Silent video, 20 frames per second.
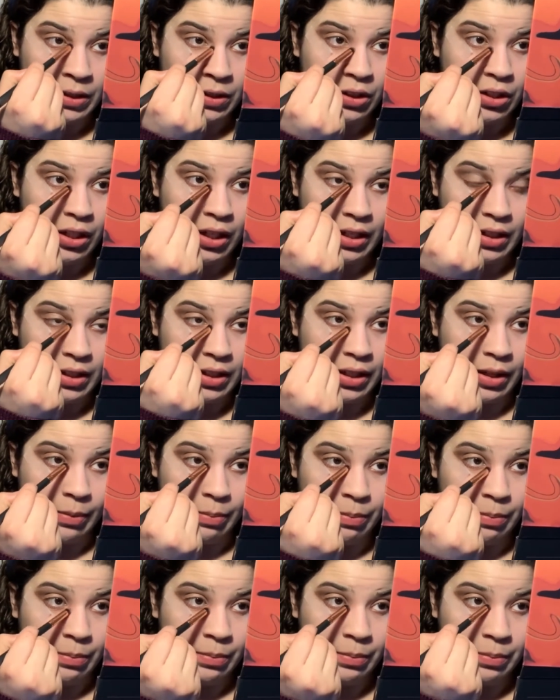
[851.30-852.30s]
she ends up
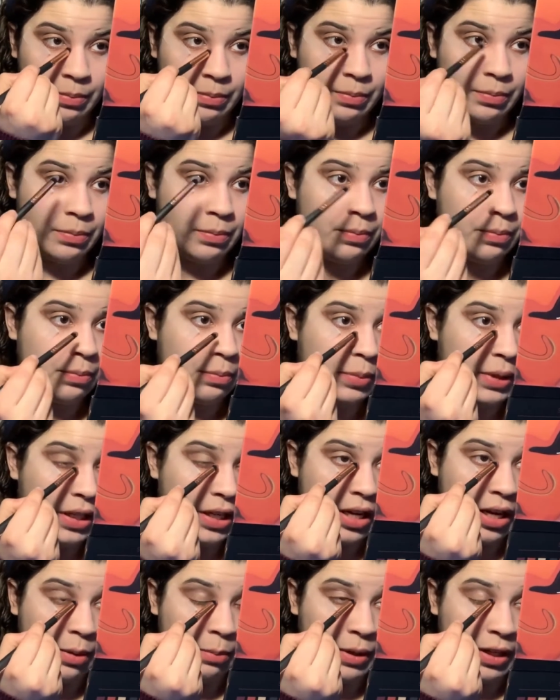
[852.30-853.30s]

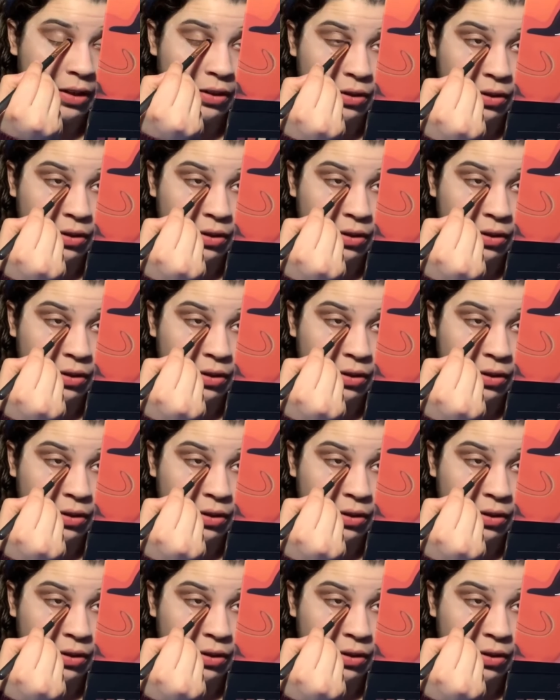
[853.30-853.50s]
becoming a